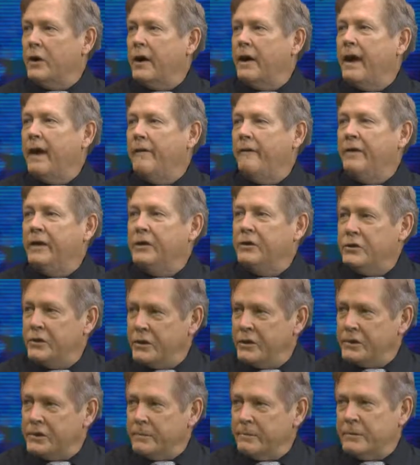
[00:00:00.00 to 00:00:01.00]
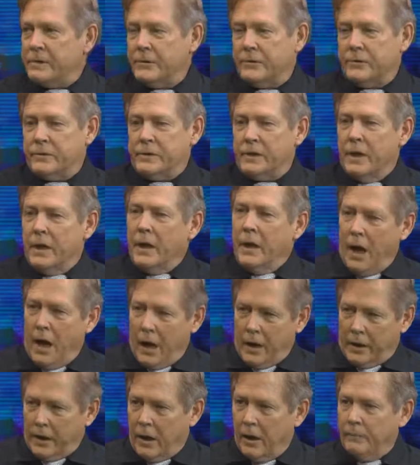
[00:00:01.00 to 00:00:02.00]
having schisms. So it was
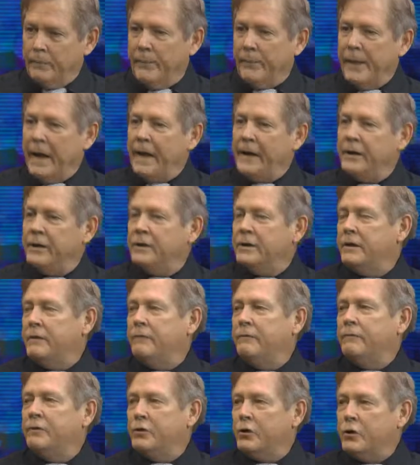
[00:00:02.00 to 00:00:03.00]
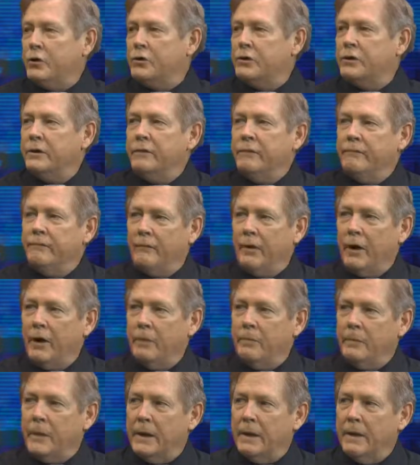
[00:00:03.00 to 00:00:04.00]
a competitive church
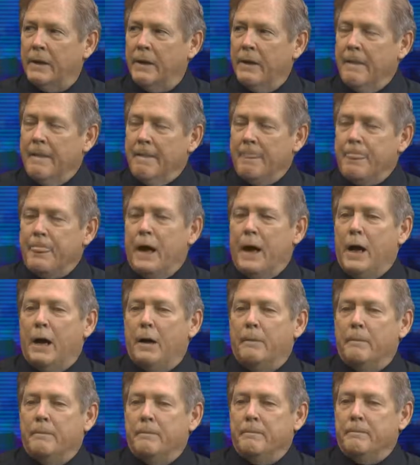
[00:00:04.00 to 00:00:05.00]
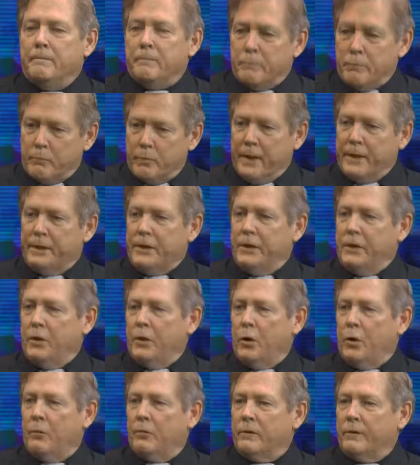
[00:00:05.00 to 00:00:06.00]
environment. But, you
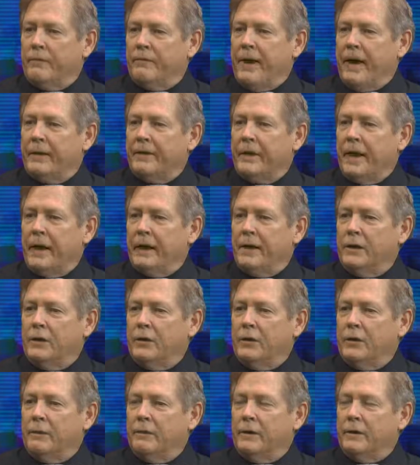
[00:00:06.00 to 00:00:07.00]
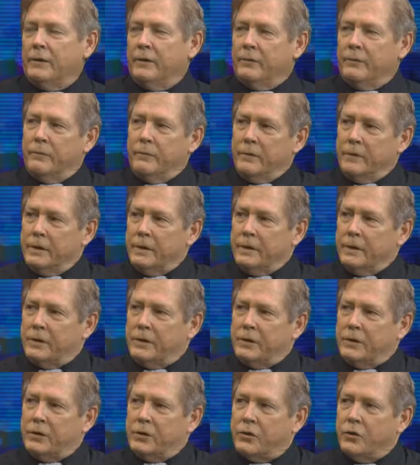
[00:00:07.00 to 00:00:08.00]
know, the fact that
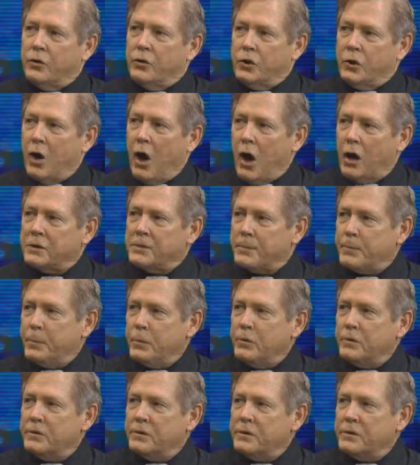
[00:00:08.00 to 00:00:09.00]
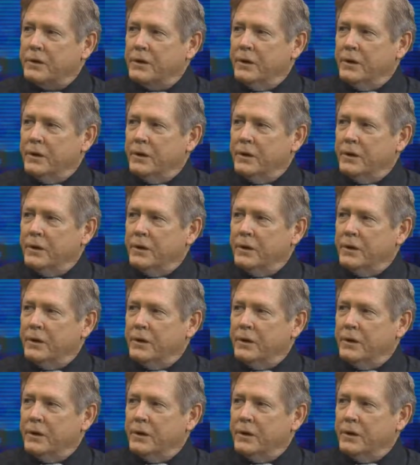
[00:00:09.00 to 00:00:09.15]
the Gospels